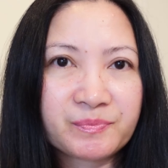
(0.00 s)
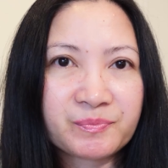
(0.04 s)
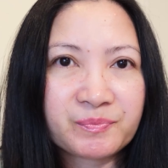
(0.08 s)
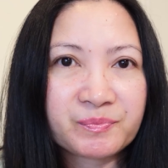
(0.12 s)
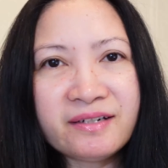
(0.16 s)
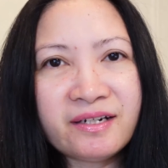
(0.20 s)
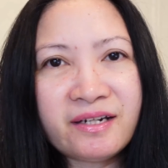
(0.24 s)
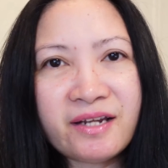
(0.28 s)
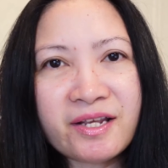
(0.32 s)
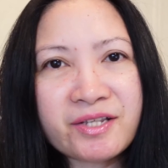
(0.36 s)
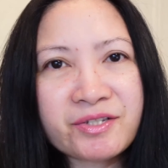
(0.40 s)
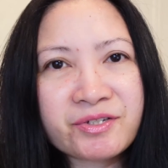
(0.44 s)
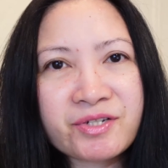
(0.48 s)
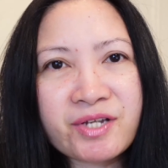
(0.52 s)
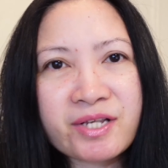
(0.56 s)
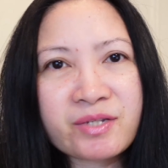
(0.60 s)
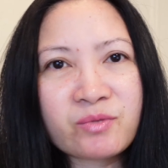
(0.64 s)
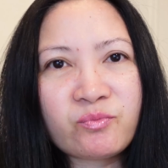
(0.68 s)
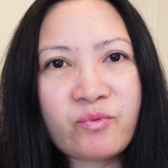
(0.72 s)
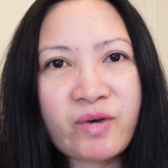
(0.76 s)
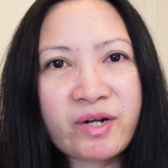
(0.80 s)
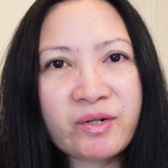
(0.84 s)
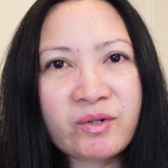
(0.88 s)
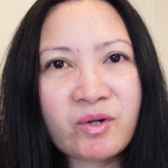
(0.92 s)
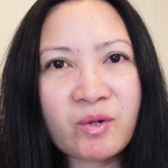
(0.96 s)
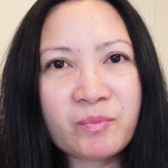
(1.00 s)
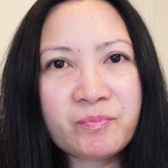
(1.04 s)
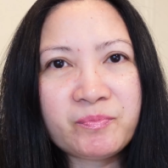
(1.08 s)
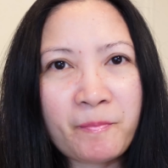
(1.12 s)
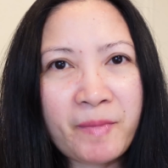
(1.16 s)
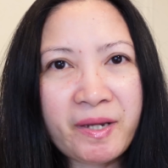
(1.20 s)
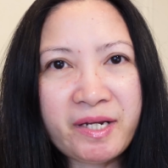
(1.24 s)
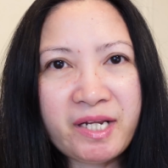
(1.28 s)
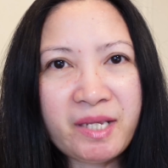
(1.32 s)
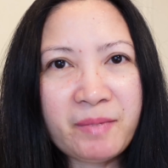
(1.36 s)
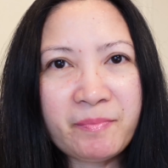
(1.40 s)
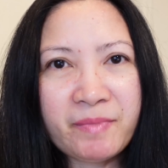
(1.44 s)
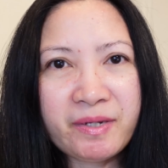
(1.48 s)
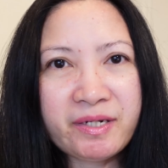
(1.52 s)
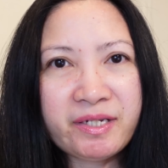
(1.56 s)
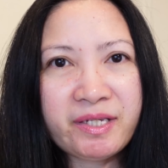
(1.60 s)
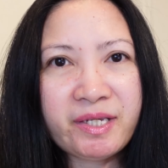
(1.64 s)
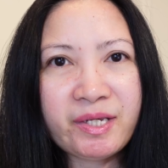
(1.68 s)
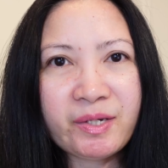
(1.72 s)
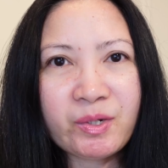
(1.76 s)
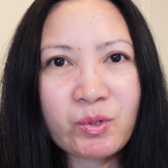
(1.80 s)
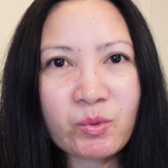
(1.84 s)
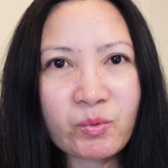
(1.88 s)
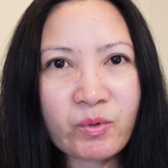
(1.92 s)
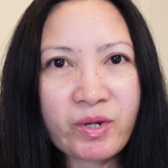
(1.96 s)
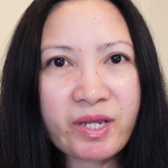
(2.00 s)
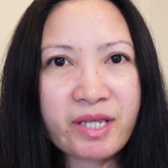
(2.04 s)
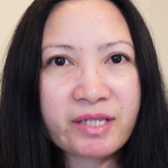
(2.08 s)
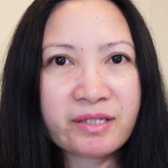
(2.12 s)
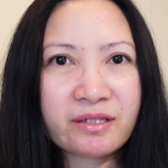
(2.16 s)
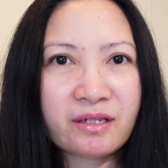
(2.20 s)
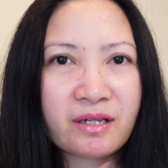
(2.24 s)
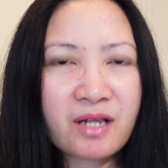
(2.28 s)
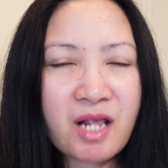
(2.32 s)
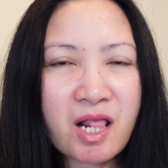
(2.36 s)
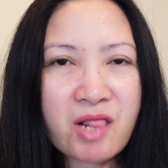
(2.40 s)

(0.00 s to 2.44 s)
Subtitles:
This is just one of many great